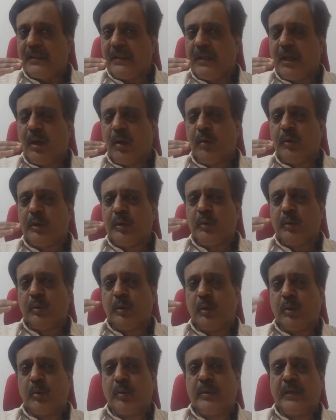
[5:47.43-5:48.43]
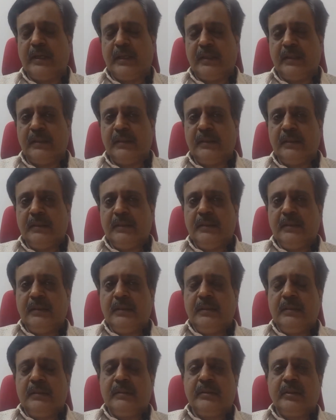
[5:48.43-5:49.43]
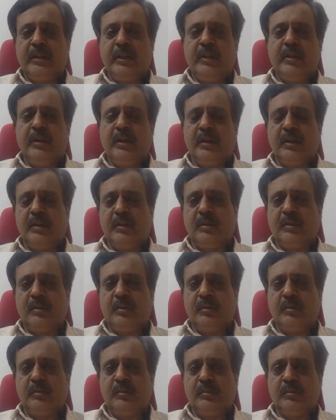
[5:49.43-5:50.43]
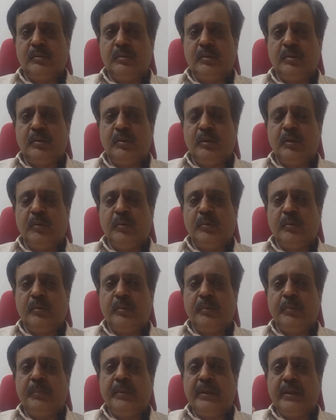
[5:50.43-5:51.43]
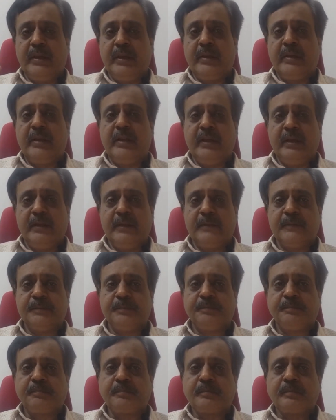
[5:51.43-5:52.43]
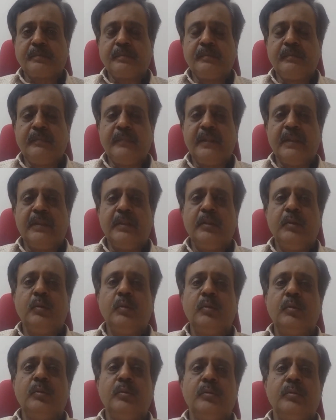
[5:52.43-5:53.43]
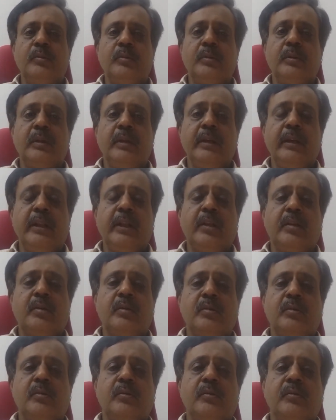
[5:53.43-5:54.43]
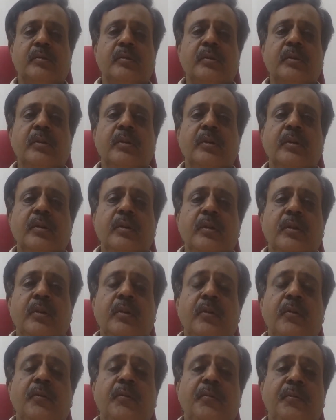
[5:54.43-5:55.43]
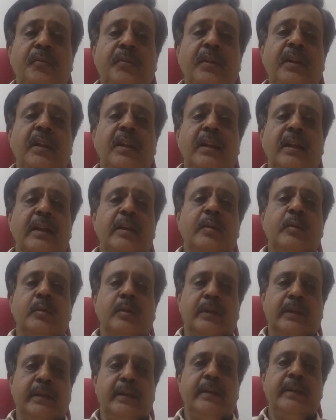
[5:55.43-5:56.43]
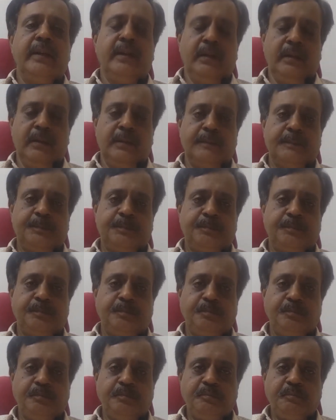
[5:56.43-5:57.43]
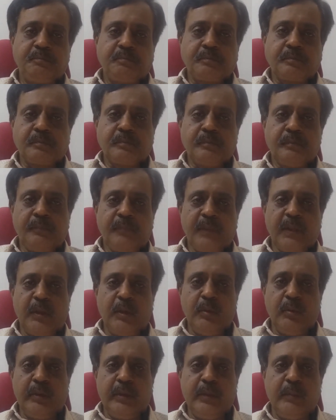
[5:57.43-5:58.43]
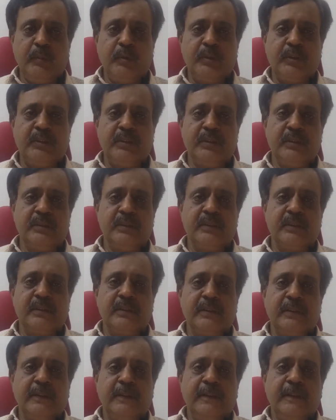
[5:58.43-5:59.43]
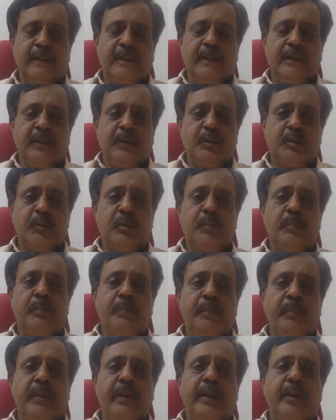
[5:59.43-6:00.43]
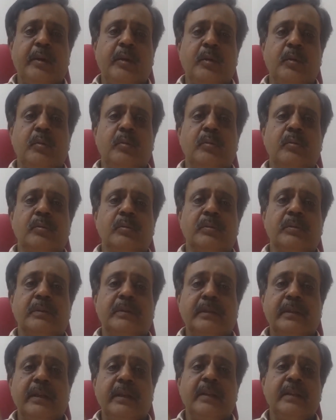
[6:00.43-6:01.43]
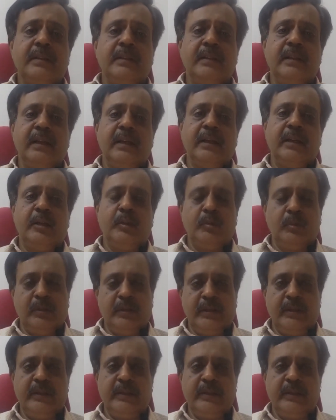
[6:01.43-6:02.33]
how you look at, so in order to you be a king, you need to feel like you are a king. Your emotions should make you think that you are a